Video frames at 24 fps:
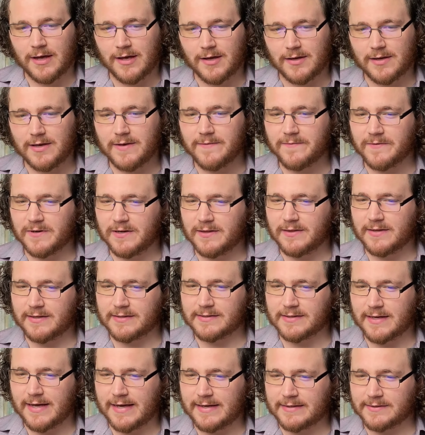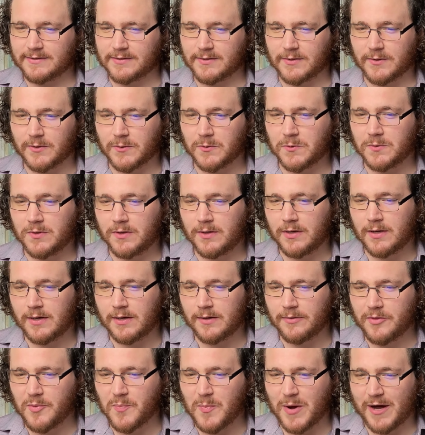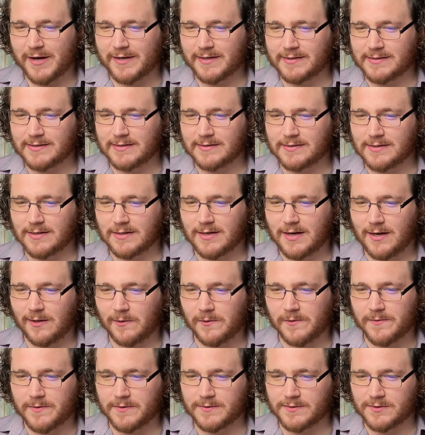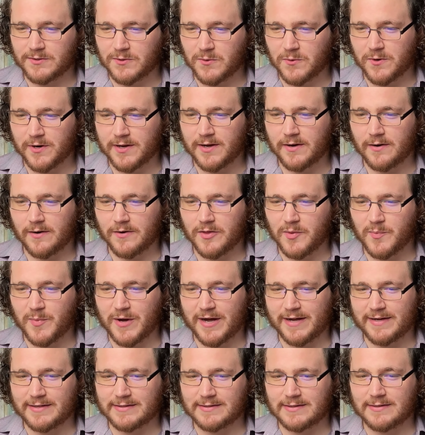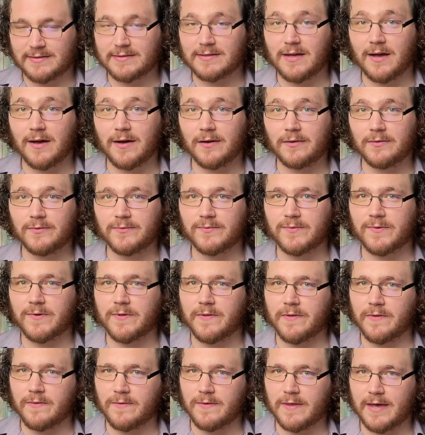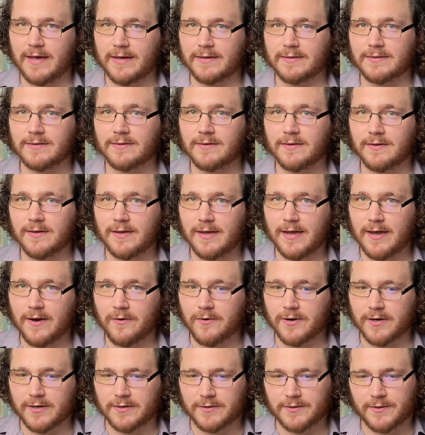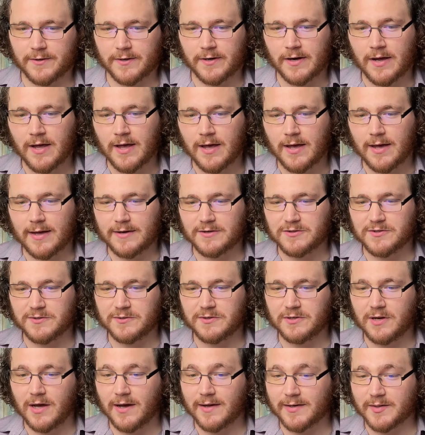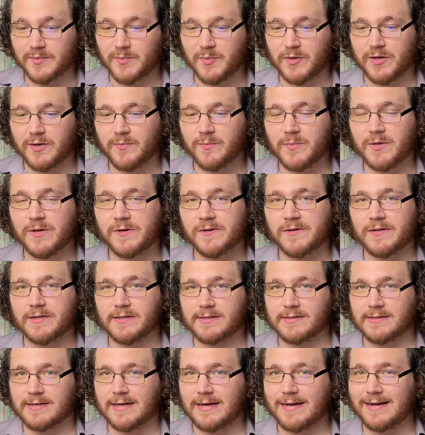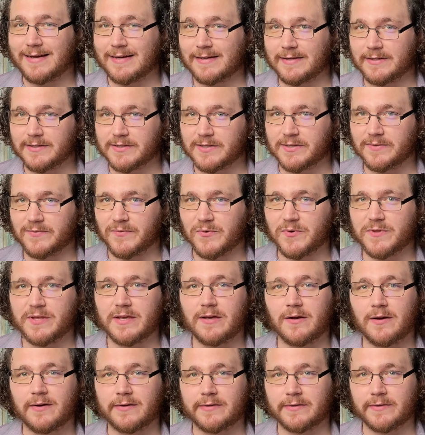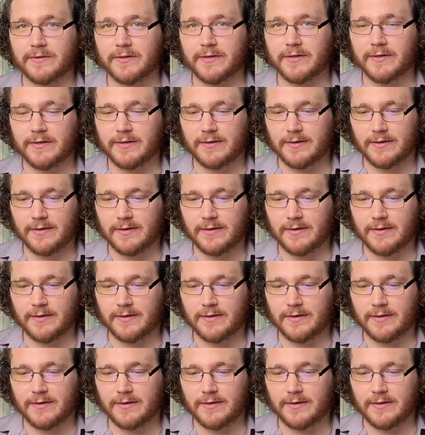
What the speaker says: Even in this case, though, the biases that color the story are the biases of that character, and should not be a mere disguise for the author.